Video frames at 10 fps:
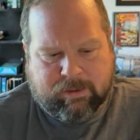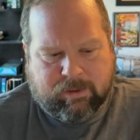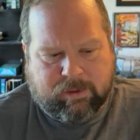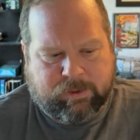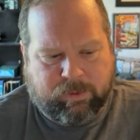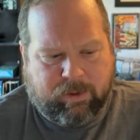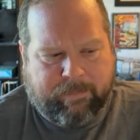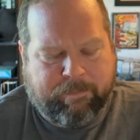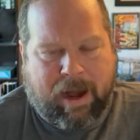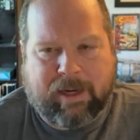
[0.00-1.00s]
it's a real
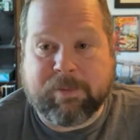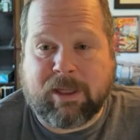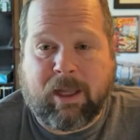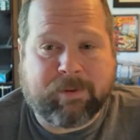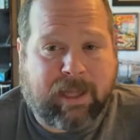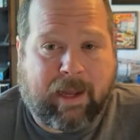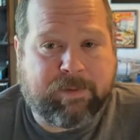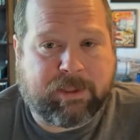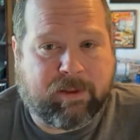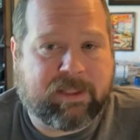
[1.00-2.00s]
like bottoms up
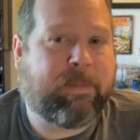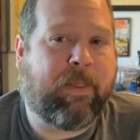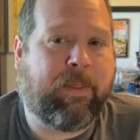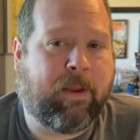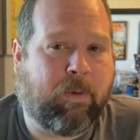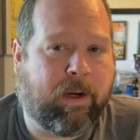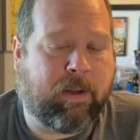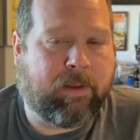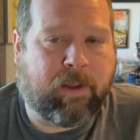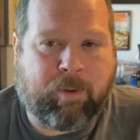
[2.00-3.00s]
time series method where
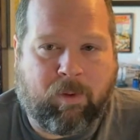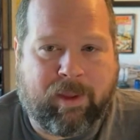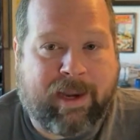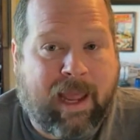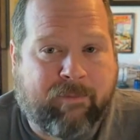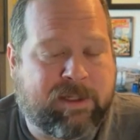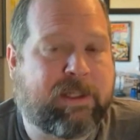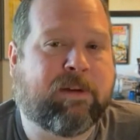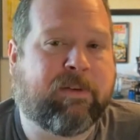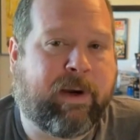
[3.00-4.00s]
you pull in every
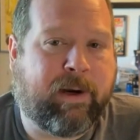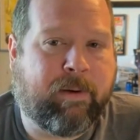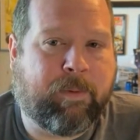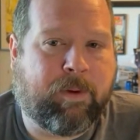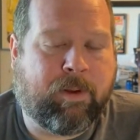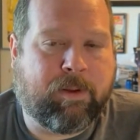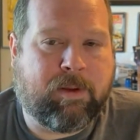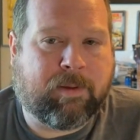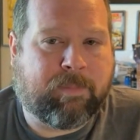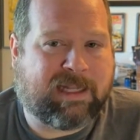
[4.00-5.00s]
single variable
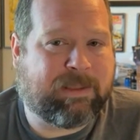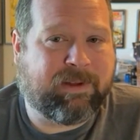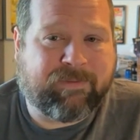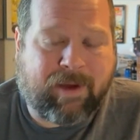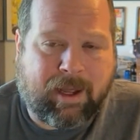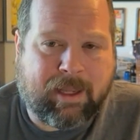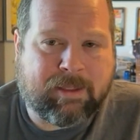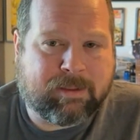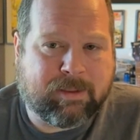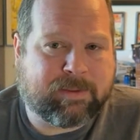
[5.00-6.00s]
you can possibly
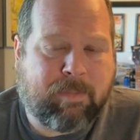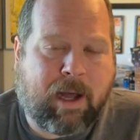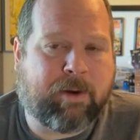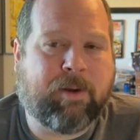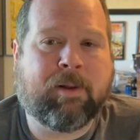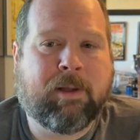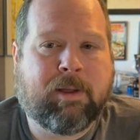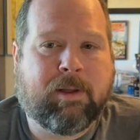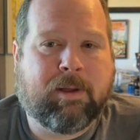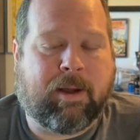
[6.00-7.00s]
find to this model.
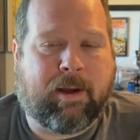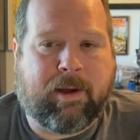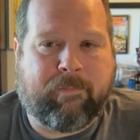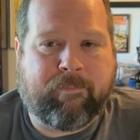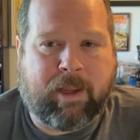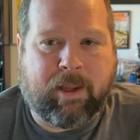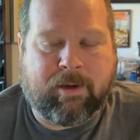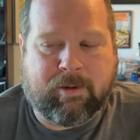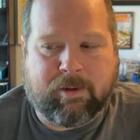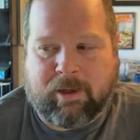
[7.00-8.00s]

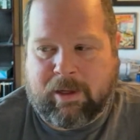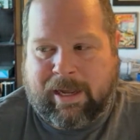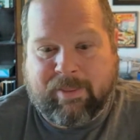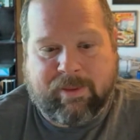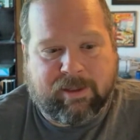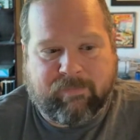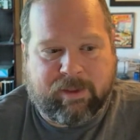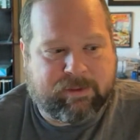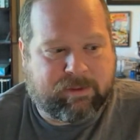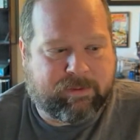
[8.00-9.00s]
I think of
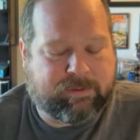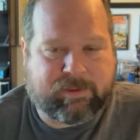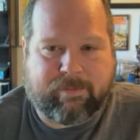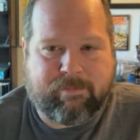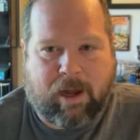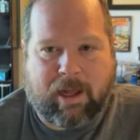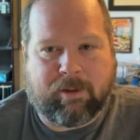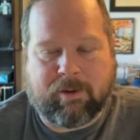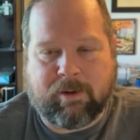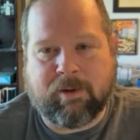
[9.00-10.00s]
it as there's some
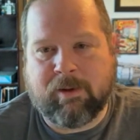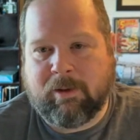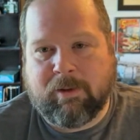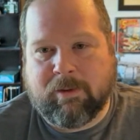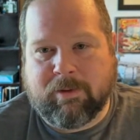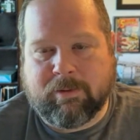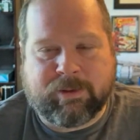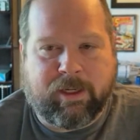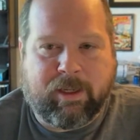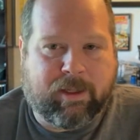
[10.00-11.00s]
modeler
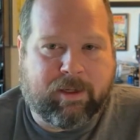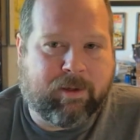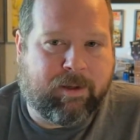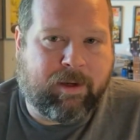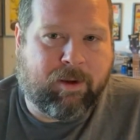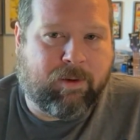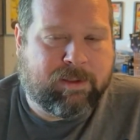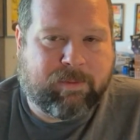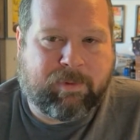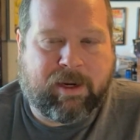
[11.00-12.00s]
sitting
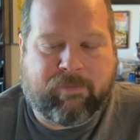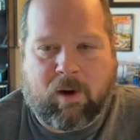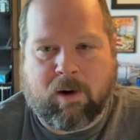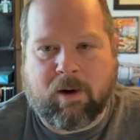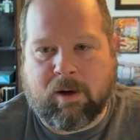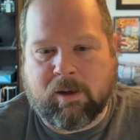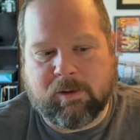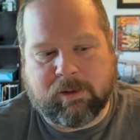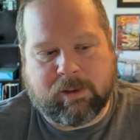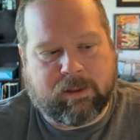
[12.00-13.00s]
in some kind of
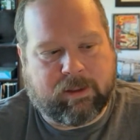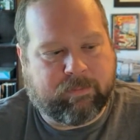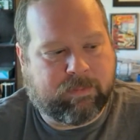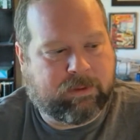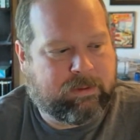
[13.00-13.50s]
R